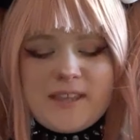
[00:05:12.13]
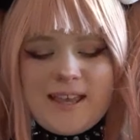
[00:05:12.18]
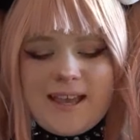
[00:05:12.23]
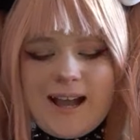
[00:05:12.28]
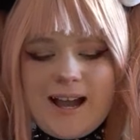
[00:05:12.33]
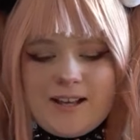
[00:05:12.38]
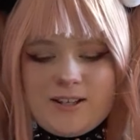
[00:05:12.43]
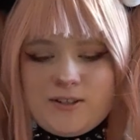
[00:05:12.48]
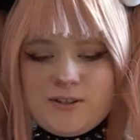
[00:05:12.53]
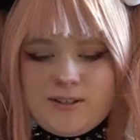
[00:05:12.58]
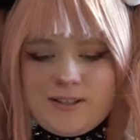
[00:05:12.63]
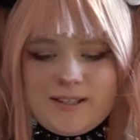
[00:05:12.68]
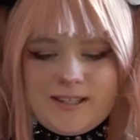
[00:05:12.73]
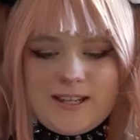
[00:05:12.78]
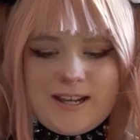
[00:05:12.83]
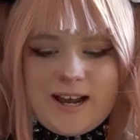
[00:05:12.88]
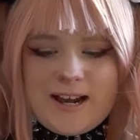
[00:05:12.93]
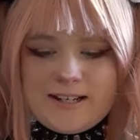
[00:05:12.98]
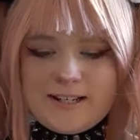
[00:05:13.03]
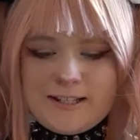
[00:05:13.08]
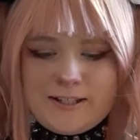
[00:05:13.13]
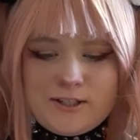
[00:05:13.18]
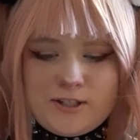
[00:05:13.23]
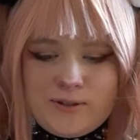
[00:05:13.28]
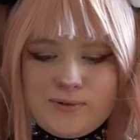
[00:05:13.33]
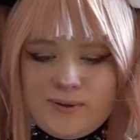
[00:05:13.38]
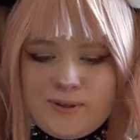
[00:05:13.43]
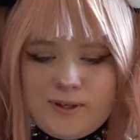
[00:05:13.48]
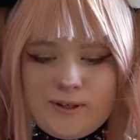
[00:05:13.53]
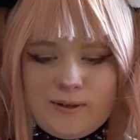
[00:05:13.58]
As you can see, I didn't do
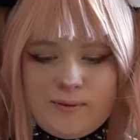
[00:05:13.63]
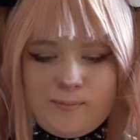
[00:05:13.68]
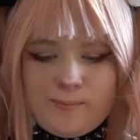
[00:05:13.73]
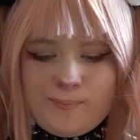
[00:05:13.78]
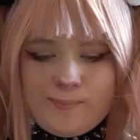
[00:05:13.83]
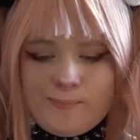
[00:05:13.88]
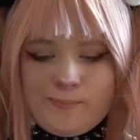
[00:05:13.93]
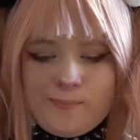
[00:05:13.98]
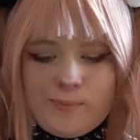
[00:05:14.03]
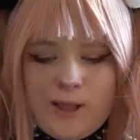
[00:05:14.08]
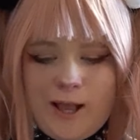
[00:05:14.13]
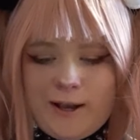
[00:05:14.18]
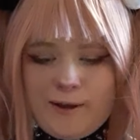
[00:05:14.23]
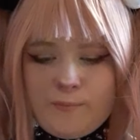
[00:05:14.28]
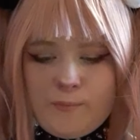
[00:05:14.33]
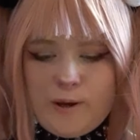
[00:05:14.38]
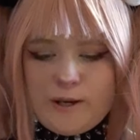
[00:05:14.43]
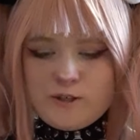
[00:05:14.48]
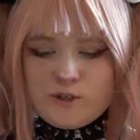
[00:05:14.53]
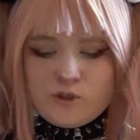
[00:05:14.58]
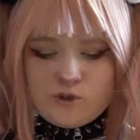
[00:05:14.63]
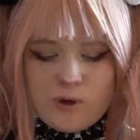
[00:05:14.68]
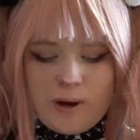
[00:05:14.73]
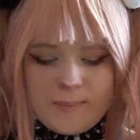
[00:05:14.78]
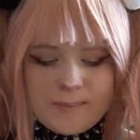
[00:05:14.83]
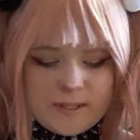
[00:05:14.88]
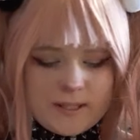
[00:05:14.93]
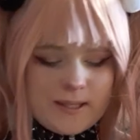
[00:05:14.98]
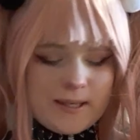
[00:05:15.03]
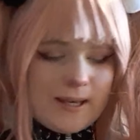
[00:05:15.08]
the black and white
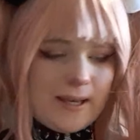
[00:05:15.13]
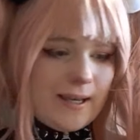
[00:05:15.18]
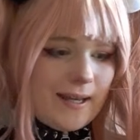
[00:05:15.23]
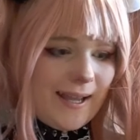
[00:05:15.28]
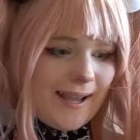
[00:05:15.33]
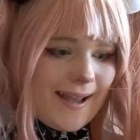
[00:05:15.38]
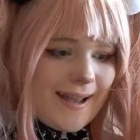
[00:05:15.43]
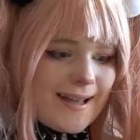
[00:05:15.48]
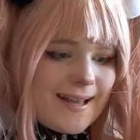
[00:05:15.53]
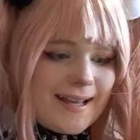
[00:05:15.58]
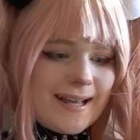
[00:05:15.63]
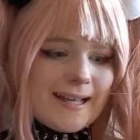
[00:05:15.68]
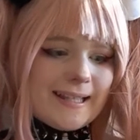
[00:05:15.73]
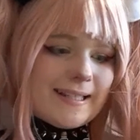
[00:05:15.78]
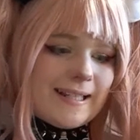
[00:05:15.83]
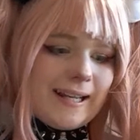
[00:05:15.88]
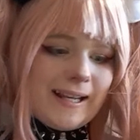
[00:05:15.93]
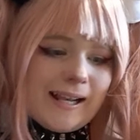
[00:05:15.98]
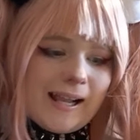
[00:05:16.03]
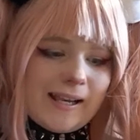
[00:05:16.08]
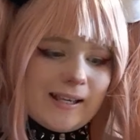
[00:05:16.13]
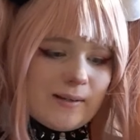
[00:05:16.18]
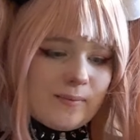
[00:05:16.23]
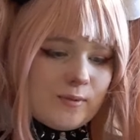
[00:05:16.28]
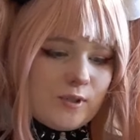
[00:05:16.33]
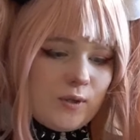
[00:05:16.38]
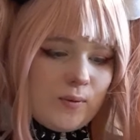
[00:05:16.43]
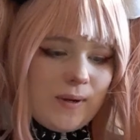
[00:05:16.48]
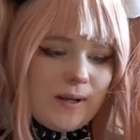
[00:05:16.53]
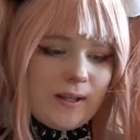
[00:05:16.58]
striped thing, didn't end up
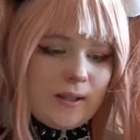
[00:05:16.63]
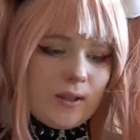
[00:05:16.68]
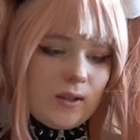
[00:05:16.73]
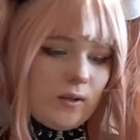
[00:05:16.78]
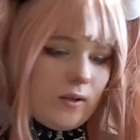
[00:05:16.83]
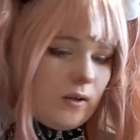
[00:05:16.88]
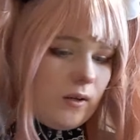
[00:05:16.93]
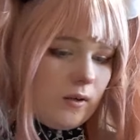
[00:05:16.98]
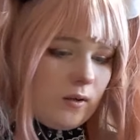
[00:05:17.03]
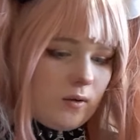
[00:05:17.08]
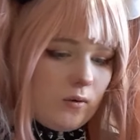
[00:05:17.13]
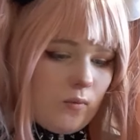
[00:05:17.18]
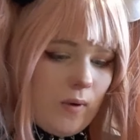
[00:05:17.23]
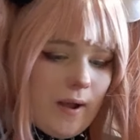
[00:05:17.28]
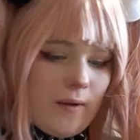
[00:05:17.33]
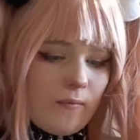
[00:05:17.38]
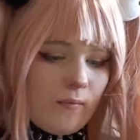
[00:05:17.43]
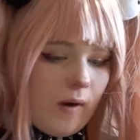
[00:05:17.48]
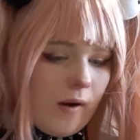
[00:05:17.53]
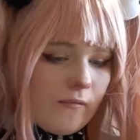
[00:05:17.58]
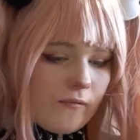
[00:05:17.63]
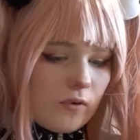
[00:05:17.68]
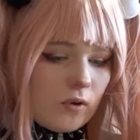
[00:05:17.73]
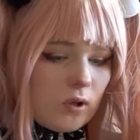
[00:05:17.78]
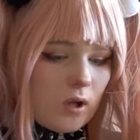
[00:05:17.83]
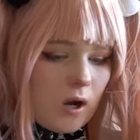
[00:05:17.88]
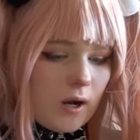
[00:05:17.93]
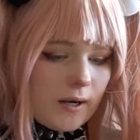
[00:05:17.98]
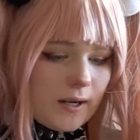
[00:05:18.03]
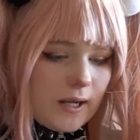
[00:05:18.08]
doing the white ruffle
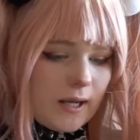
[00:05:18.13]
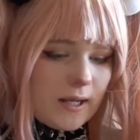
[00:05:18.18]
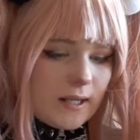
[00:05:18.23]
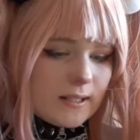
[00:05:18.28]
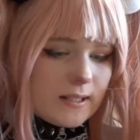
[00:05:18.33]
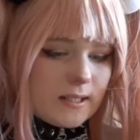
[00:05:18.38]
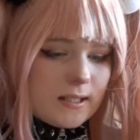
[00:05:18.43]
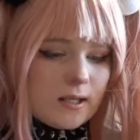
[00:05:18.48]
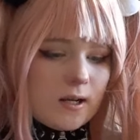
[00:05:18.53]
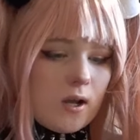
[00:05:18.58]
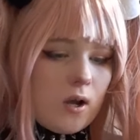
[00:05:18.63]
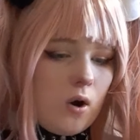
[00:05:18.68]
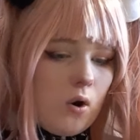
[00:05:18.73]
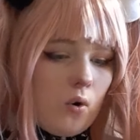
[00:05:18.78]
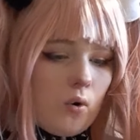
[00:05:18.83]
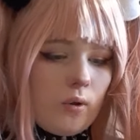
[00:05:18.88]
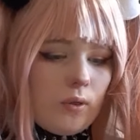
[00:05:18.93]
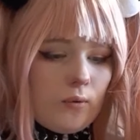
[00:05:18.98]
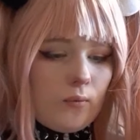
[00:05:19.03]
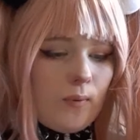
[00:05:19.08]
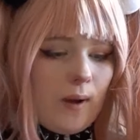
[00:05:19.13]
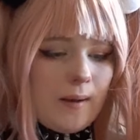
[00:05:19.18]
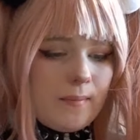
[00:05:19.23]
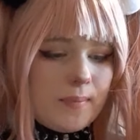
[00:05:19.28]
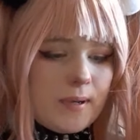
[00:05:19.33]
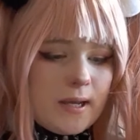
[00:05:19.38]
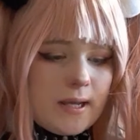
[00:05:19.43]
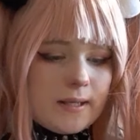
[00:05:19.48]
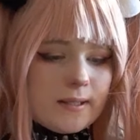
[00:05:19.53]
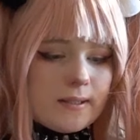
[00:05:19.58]
on it, or the red
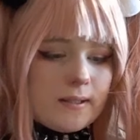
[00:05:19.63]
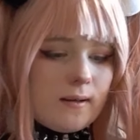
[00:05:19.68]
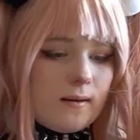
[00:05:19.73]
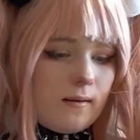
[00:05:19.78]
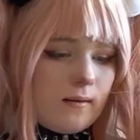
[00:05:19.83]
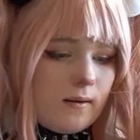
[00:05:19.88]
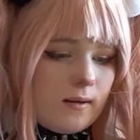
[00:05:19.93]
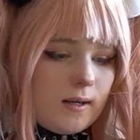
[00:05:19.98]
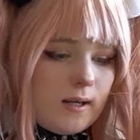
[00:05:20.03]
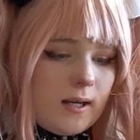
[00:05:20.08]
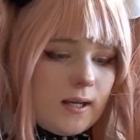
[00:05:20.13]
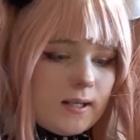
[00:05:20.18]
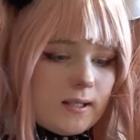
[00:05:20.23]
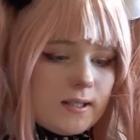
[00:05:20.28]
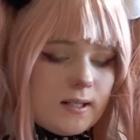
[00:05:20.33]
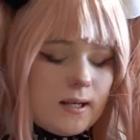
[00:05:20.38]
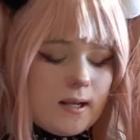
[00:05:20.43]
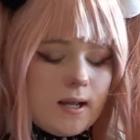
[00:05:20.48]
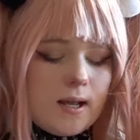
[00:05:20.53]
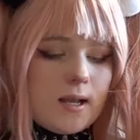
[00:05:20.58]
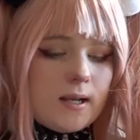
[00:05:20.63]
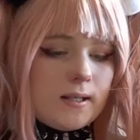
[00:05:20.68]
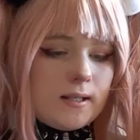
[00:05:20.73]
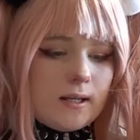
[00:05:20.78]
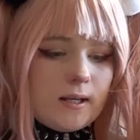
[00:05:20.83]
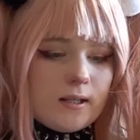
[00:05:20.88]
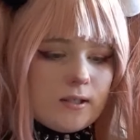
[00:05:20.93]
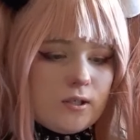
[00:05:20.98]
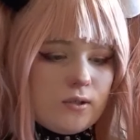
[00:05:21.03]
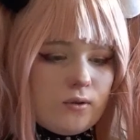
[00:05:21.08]
piece on it,
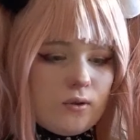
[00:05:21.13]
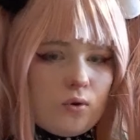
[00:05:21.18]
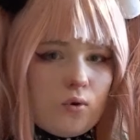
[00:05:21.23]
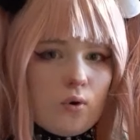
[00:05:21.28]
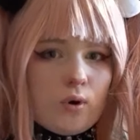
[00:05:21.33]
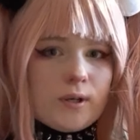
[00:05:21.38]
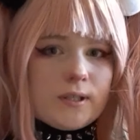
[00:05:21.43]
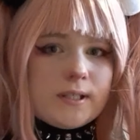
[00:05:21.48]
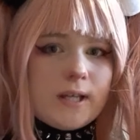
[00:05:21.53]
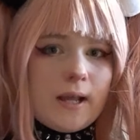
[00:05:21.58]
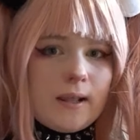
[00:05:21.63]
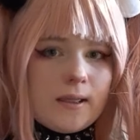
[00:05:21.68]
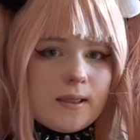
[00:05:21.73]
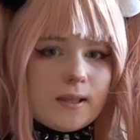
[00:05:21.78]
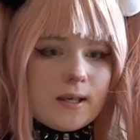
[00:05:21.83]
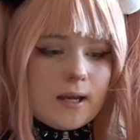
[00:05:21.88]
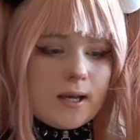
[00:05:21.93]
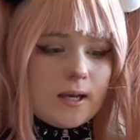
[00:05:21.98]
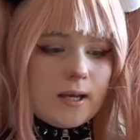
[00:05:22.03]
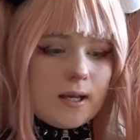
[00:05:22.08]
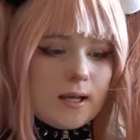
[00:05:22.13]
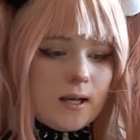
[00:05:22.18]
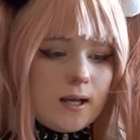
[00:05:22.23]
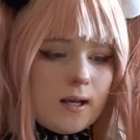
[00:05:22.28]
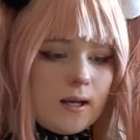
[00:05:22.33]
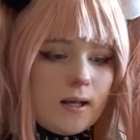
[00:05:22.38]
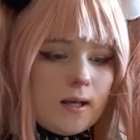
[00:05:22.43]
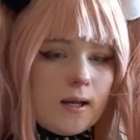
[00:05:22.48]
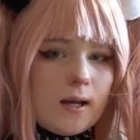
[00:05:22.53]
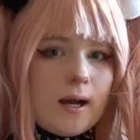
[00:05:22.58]
didn't do the corset thing,
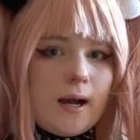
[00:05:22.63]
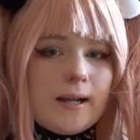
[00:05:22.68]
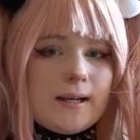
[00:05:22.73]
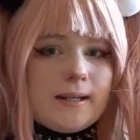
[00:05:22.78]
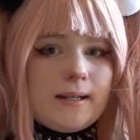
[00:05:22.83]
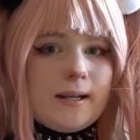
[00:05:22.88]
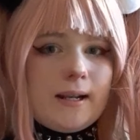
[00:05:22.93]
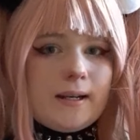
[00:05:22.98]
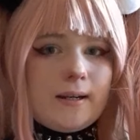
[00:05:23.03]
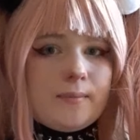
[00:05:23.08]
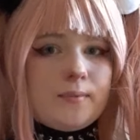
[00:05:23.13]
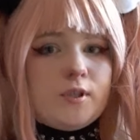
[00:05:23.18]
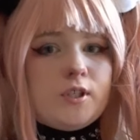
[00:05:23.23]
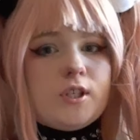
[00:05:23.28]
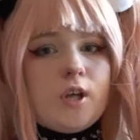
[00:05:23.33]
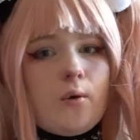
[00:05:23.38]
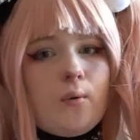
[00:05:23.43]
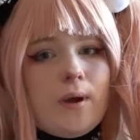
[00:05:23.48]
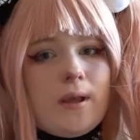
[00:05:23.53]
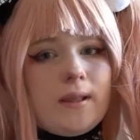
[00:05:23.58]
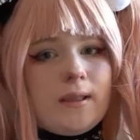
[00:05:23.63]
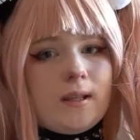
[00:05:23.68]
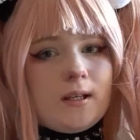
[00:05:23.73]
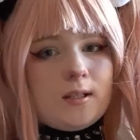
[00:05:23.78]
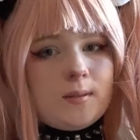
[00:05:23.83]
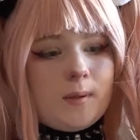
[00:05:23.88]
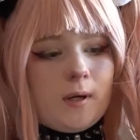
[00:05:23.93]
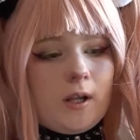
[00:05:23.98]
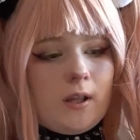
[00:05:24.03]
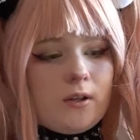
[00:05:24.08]
I didn't end up sewing this
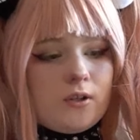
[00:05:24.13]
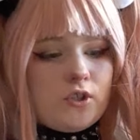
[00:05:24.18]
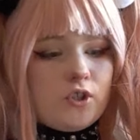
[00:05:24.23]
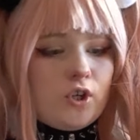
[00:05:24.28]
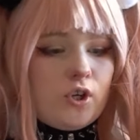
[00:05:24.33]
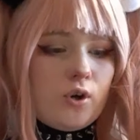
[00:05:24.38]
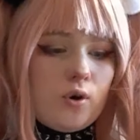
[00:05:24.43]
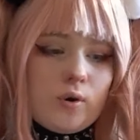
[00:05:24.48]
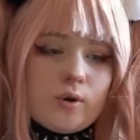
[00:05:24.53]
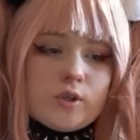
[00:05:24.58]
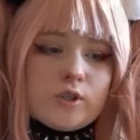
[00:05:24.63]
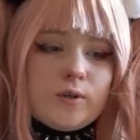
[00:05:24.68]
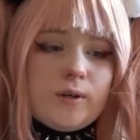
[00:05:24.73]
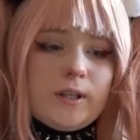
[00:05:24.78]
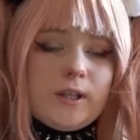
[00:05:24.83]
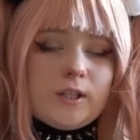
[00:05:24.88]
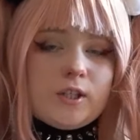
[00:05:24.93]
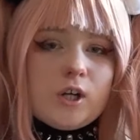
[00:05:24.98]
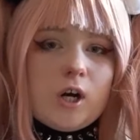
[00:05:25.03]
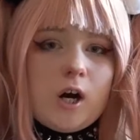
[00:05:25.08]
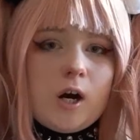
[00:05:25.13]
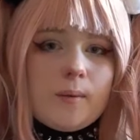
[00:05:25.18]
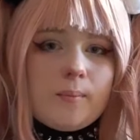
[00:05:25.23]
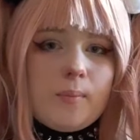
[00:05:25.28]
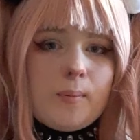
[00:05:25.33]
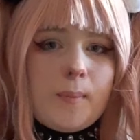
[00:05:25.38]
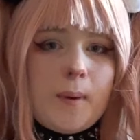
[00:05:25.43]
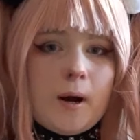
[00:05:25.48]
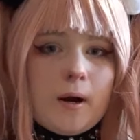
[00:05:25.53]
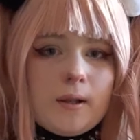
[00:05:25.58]
part of the shirt or doing the
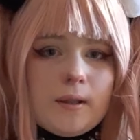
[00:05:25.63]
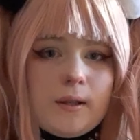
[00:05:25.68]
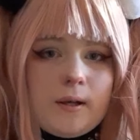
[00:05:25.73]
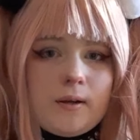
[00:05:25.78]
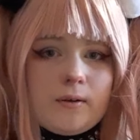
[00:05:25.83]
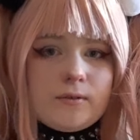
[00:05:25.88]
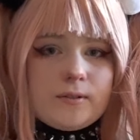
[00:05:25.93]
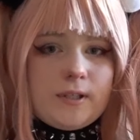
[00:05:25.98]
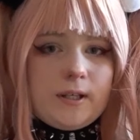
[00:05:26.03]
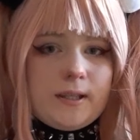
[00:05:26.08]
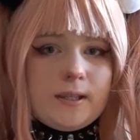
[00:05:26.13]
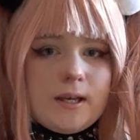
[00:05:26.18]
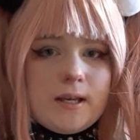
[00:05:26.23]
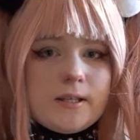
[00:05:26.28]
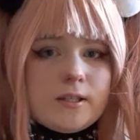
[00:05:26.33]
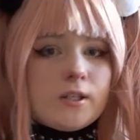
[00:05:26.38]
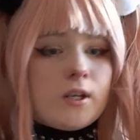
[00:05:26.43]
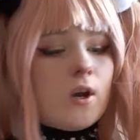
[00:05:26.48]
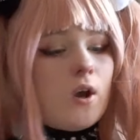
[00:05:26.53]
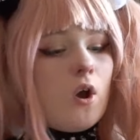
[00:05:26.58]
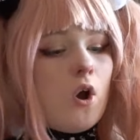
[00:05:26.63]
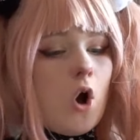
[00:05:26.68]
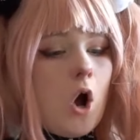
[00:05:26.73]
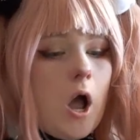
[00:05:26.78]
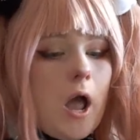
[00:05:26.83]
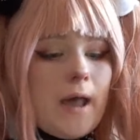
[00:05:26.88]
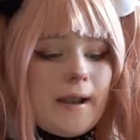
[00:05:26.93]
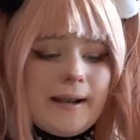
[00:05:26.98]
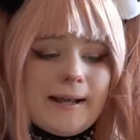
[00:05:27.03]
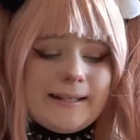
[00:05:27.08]
top part that goes like this,
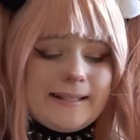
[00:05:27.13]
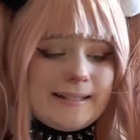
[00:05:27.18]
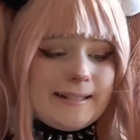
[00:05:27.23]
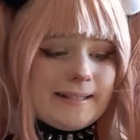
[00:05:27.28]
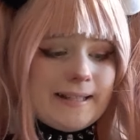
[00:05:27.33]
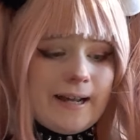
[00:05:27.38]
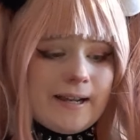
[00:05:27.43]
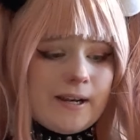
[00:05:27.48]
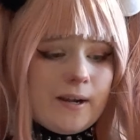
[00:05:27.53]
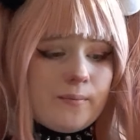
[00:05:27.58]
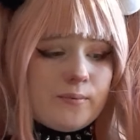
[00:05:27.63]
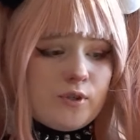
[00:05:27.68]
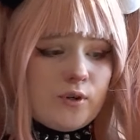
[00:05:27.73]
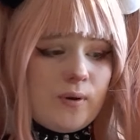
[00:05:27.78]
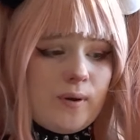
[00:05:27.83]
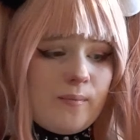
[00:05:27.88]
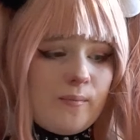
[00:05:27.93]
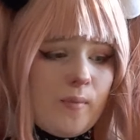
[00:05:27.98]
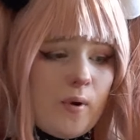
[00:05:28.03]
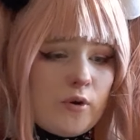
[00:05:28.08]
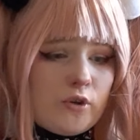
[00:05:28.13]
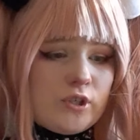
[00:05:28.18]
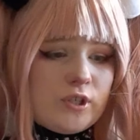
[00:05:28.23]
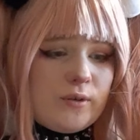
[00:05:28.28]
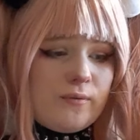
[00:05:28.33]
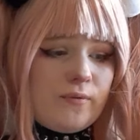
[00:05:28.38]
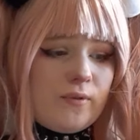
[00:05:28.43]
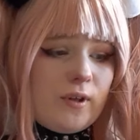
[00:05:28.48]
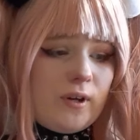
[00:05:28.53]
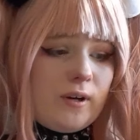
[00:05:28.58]
and I didn't end up doing most
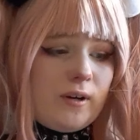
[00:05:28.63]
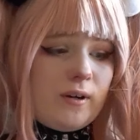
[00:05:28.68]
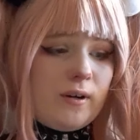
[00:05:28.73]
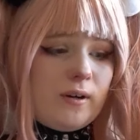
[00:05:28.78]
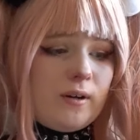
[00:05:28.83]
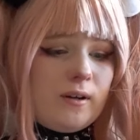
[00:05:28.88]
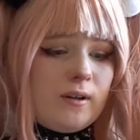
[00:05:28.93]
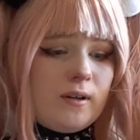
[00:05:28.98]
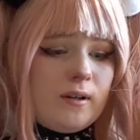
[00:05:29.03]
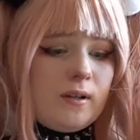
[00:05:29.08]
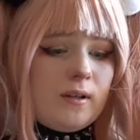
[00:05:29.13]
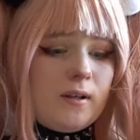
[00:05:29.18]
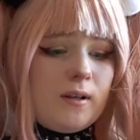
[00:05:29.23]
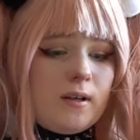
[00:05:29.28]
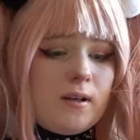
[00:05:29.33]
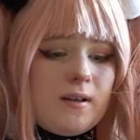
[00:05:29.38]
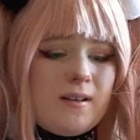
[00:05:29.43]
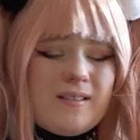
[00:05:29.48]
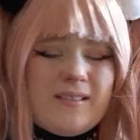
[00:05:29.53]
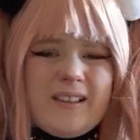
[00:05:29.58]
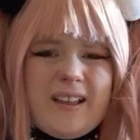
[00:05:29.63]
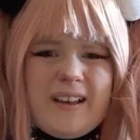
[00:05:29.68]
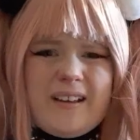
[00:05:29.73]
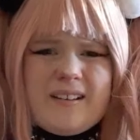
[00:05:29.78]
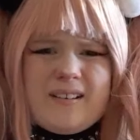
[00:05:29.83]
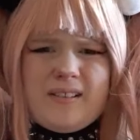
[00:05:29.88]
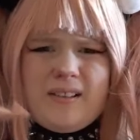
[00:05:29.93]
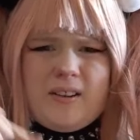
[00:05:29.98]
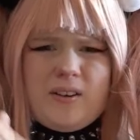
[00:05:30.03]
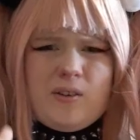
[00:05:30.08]
of the,
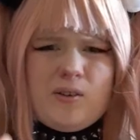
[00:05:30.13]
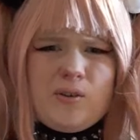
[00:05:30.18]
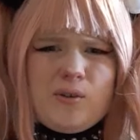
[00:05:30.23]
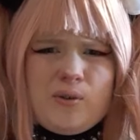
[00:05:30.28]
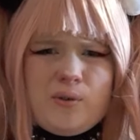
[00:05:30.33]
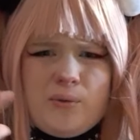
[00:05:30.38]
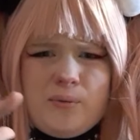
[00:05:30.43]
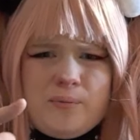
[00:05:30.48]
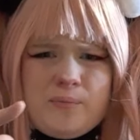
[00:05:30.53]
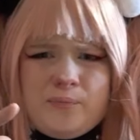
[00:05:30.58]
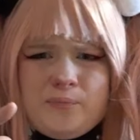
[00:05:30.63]
like, little